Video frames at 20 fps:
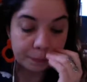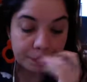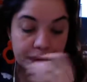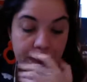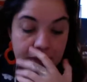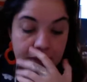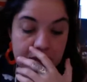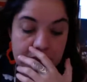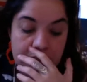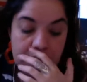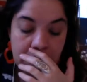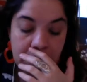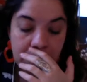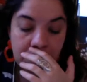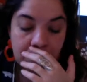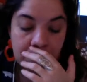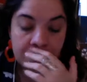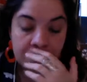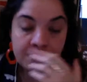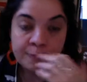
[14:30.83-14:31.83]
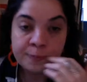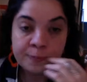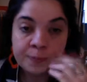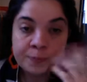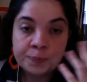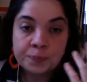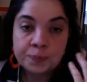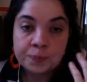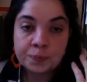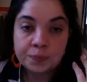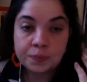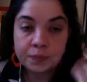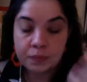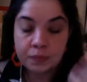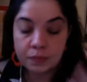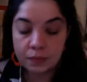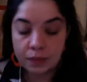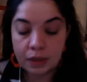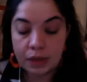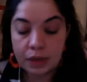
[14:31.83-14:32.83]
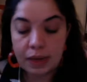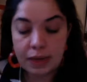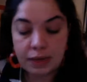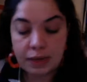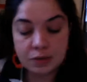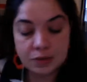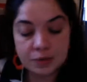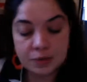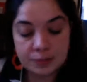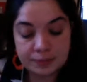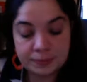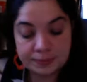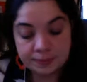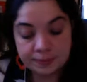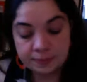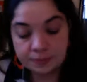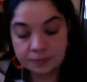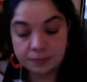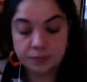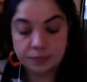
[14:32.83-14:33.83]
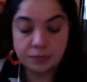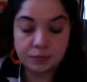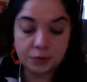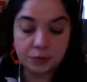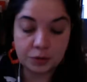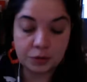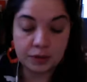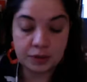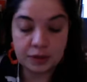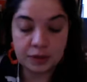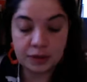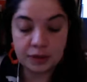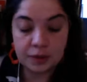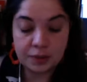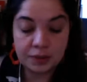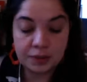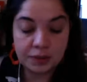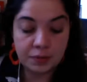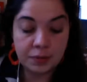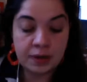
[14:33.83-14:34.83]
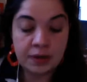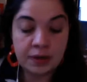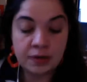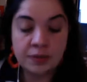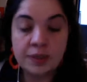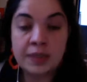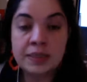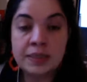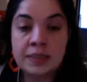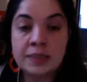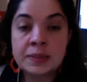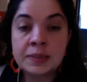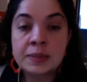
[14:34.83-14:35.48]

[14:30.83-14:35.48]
So I also took a little bit while on that.